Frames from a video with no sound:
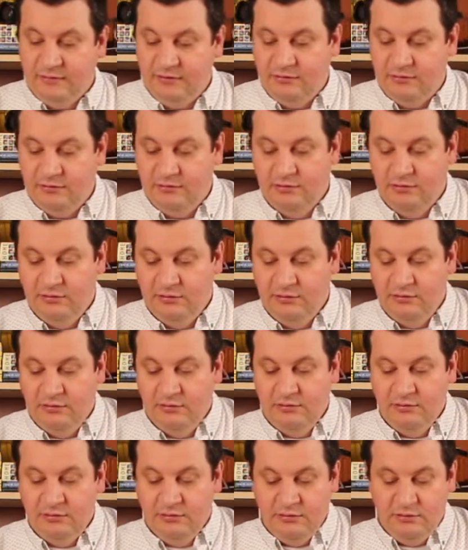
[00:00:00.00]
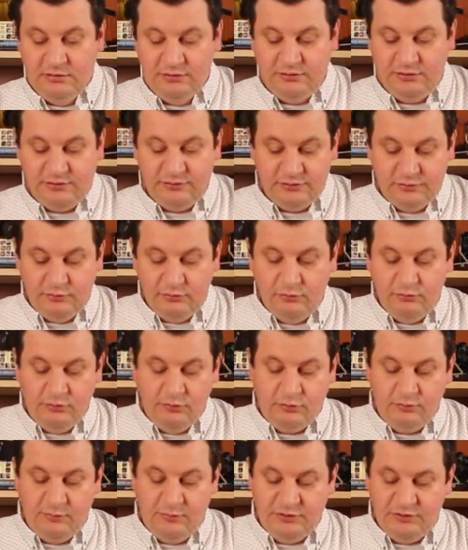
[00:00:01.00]
and just do
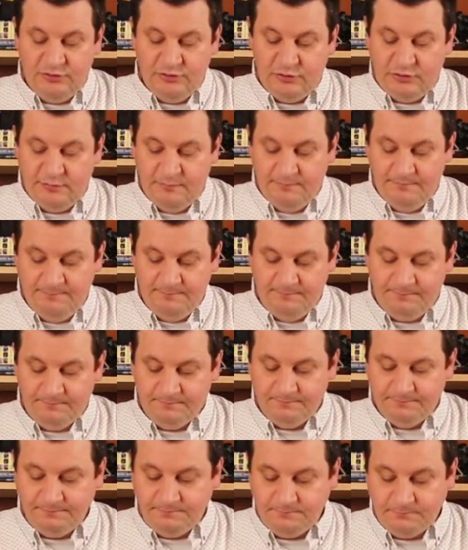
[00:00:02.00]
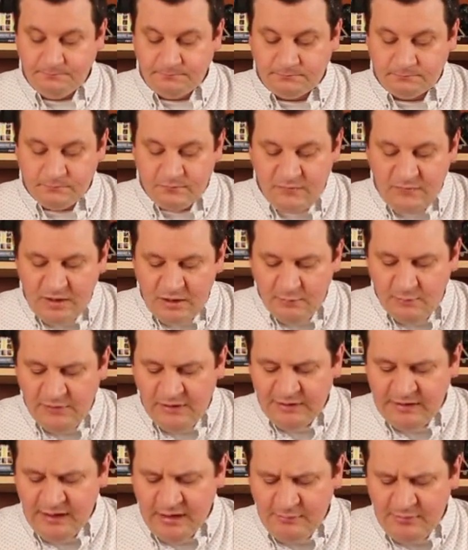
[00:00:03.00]
your picture.
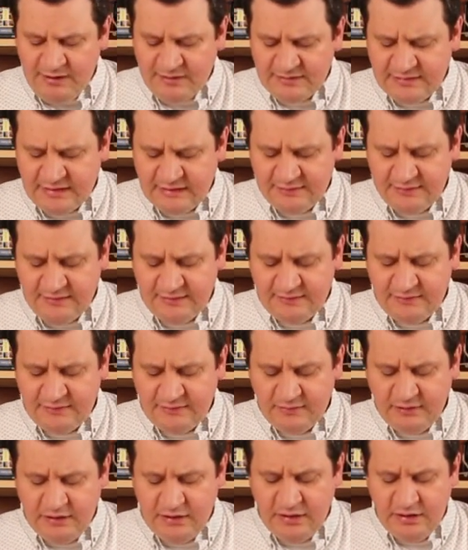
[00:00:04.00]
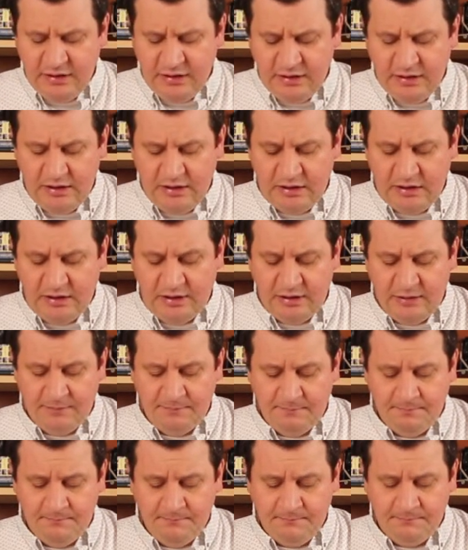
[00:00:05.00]
But cameras like this,
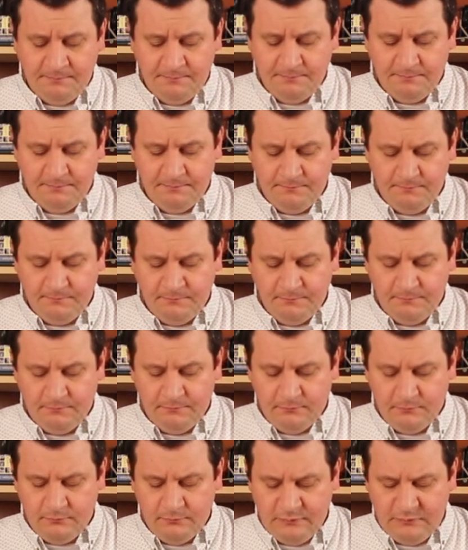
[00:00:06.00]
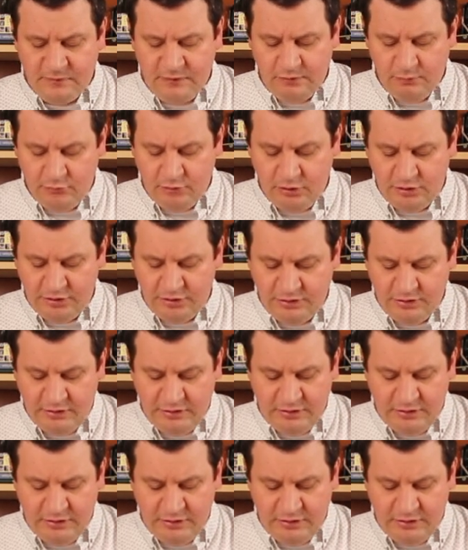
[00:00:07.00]
they were